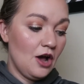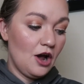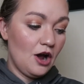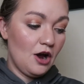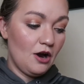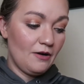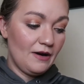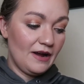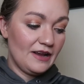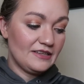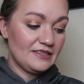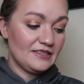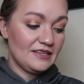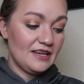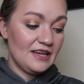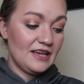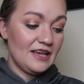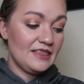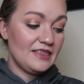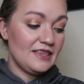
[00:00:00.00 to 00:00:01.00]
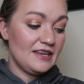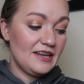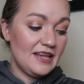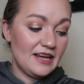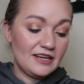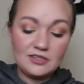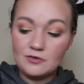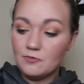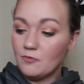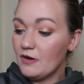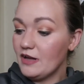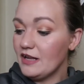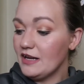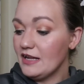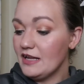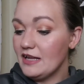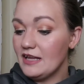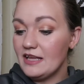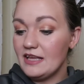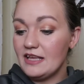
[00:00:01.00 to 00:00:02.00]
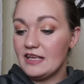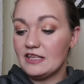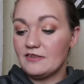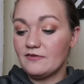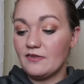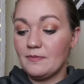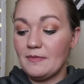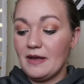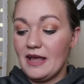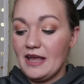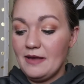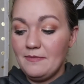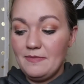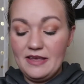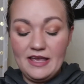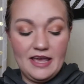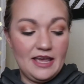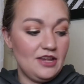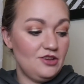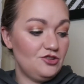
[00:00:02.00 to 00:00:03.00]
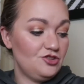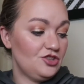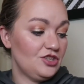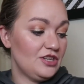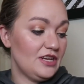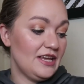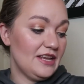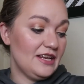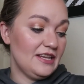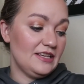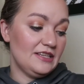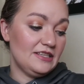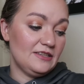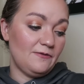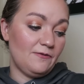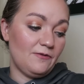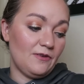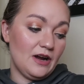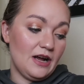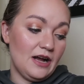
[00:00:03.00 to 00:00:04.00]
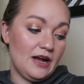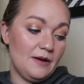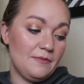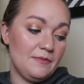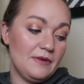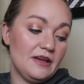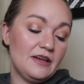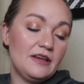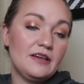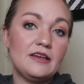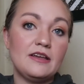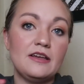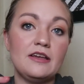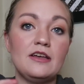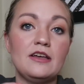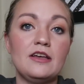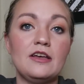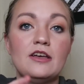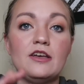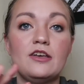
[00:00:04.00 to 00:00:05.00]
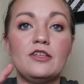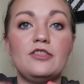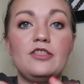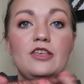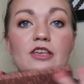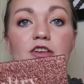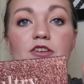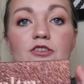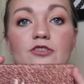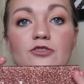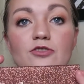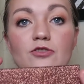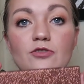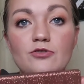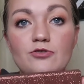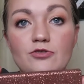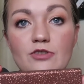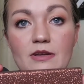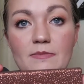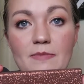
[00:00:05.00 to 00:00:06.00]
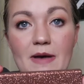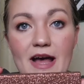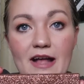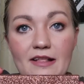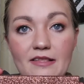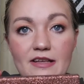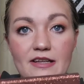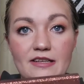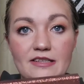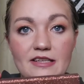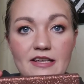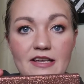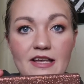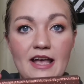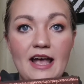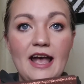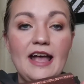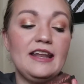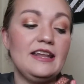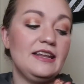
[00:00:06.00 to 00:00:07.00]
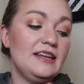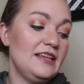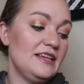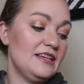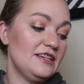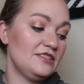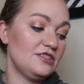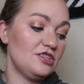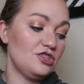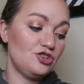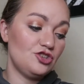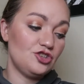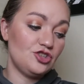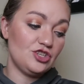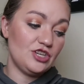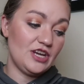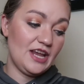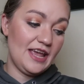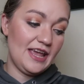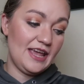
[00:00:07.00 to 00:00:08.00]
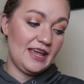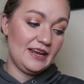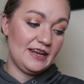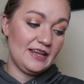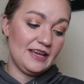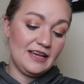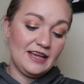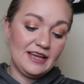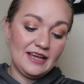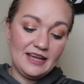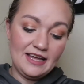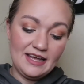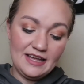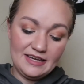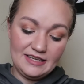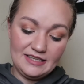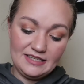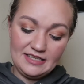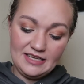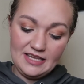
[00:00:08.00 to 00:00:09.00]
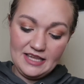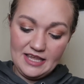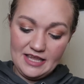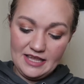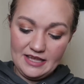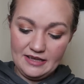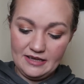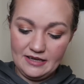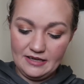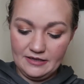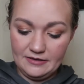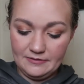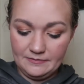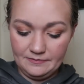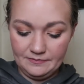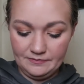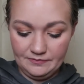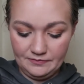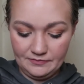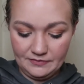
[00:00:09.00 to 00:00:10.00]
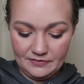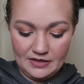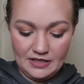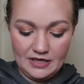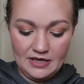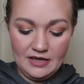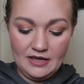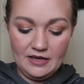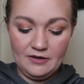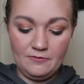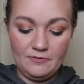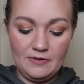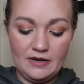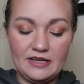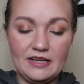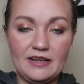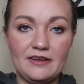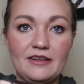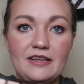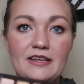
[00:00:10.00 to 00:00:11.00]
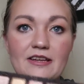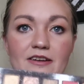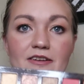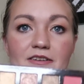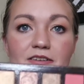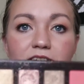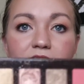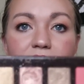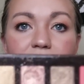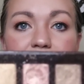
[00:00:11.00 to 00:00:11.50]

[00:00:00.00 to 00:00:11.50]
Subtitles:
All right, the next one is from ABH. It is from the Sultry palette, and it is the shade Teak. Right down here.